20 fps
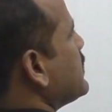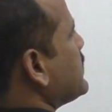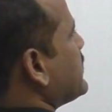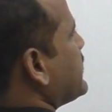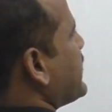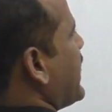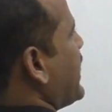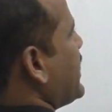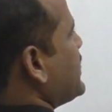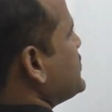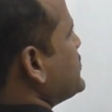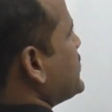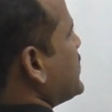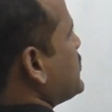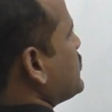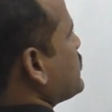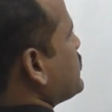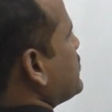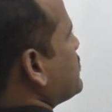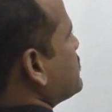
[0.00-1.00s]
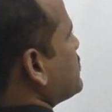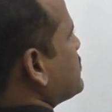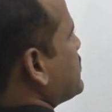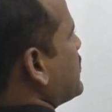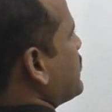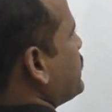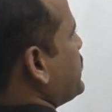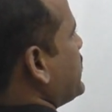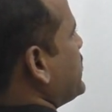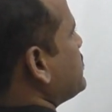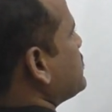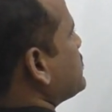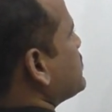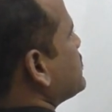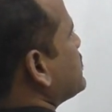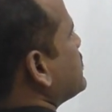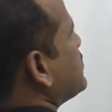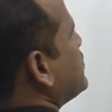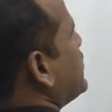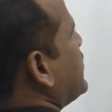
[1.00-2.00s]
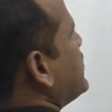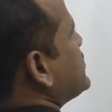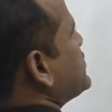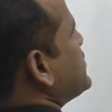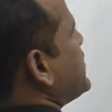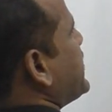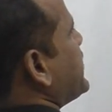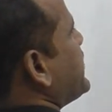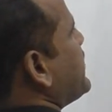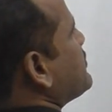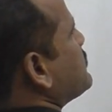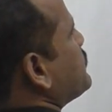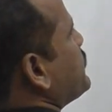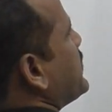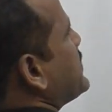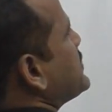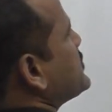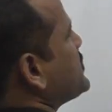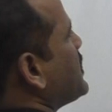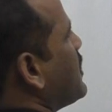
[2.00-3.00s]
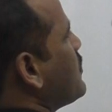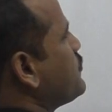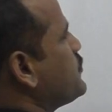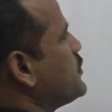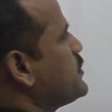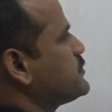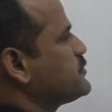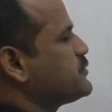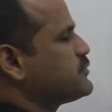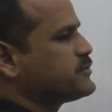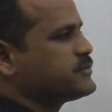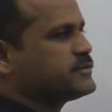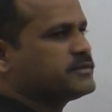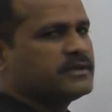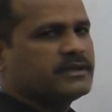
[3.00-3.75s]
tangent to this surface, that is taken as frictional force,